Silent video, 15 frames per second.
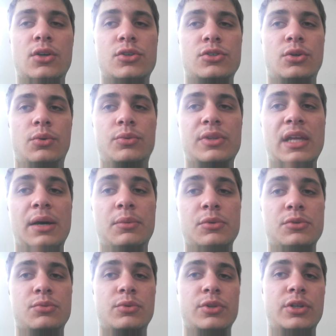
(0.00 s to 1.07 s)
So that
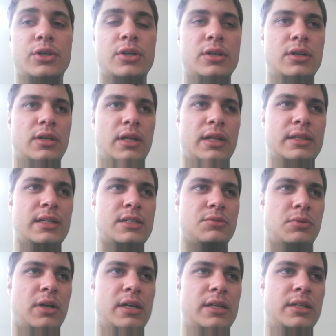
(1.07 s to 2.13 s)
was really good. I think
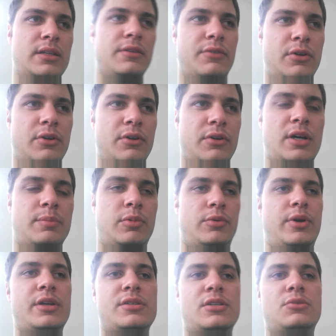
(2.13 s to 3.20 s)
that's what I did the first couple
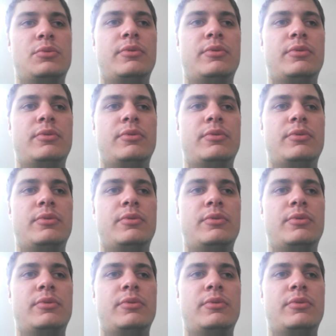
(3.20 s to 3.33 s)
races.